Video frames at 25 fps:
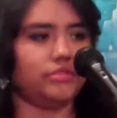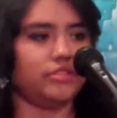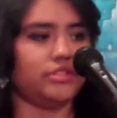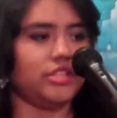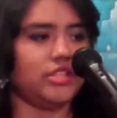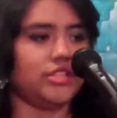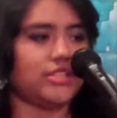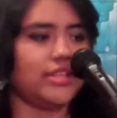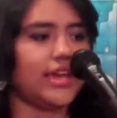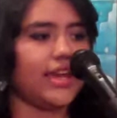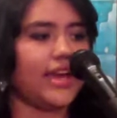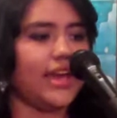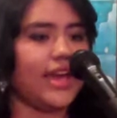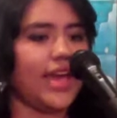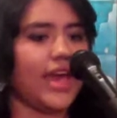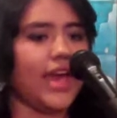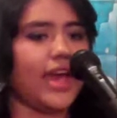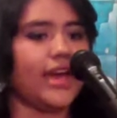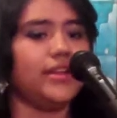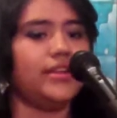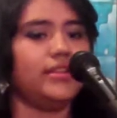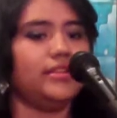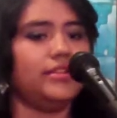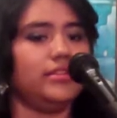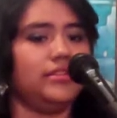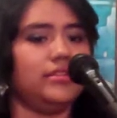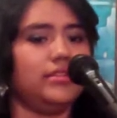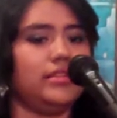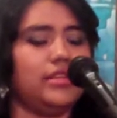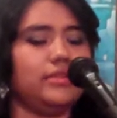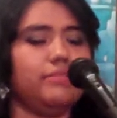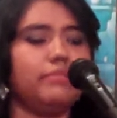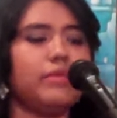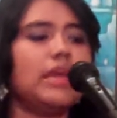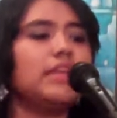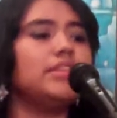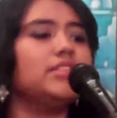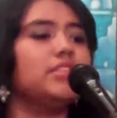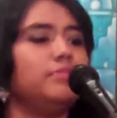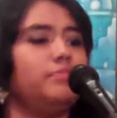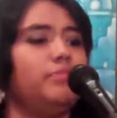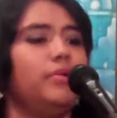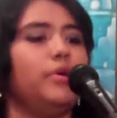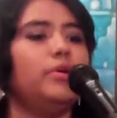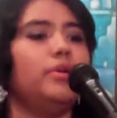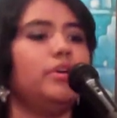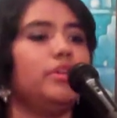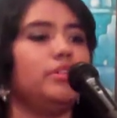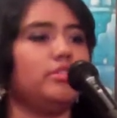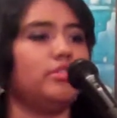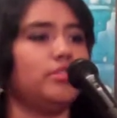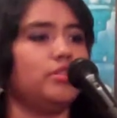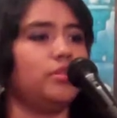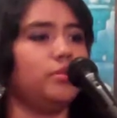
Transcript: just like I had the amazing poets